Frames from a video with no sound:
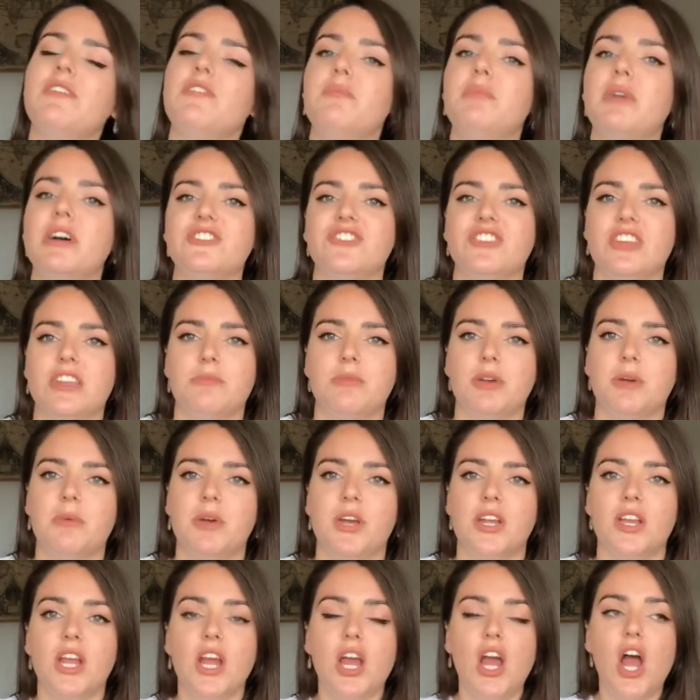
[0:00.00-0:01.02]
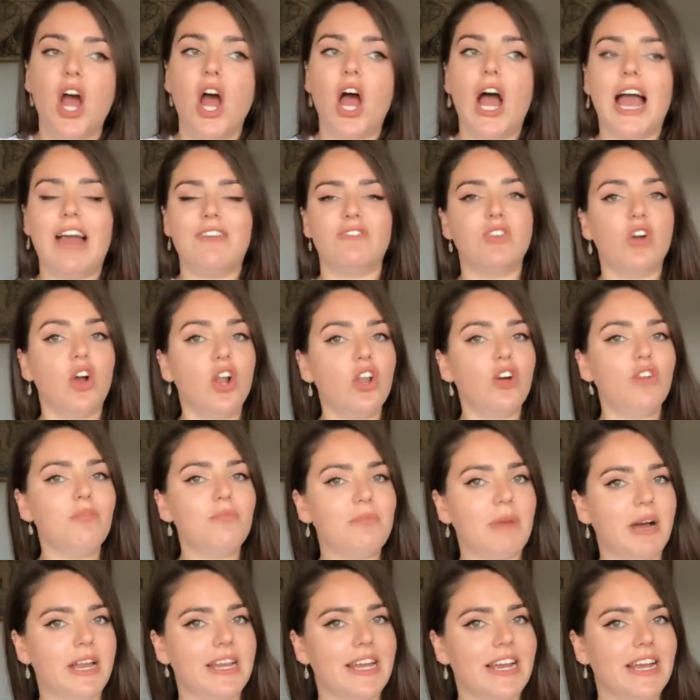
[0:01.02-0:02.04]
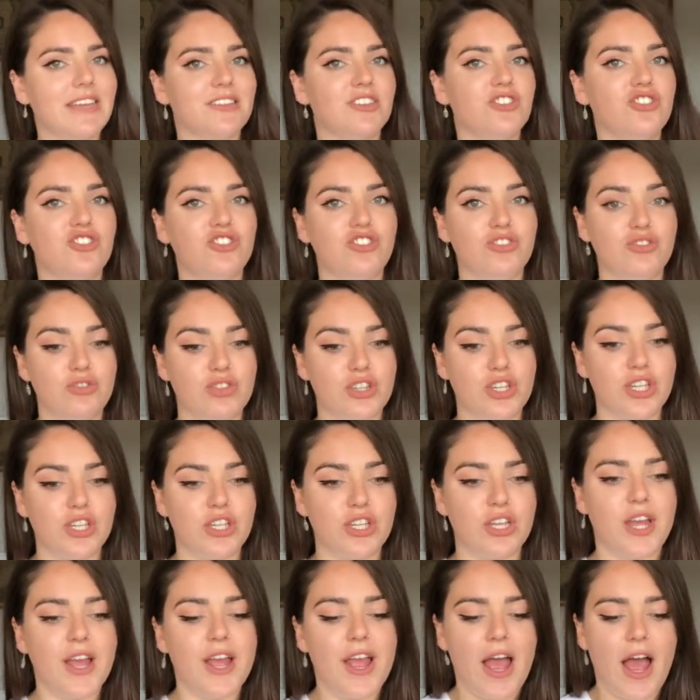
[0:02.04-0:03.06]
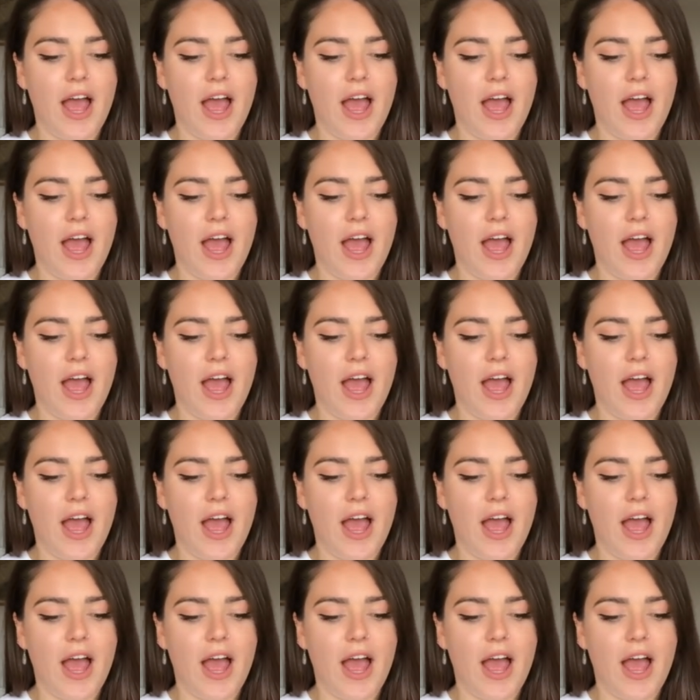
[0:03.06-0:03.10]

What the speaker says: a budget at the moment. I haven't got a lot of money as a student